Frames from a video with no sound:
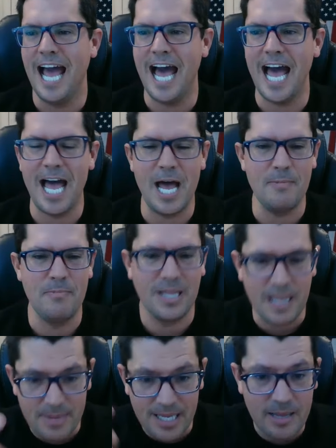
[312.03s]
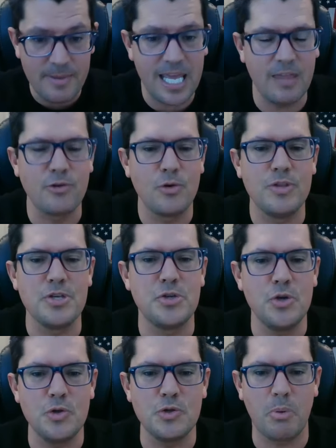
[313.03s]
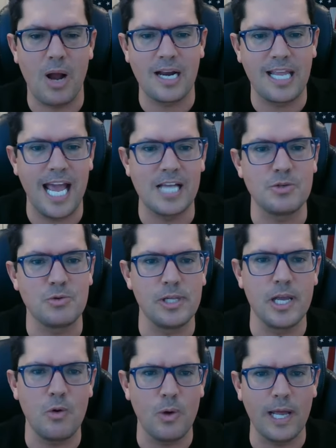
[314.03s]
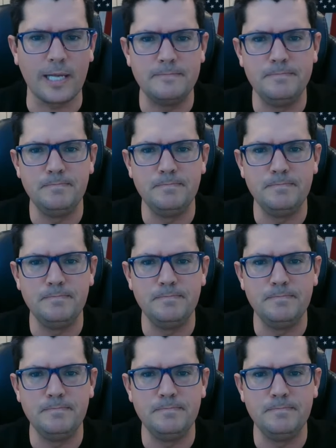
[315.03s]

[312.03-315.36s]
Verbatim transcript: Uh, but let me let me get through this news broadcast really quick.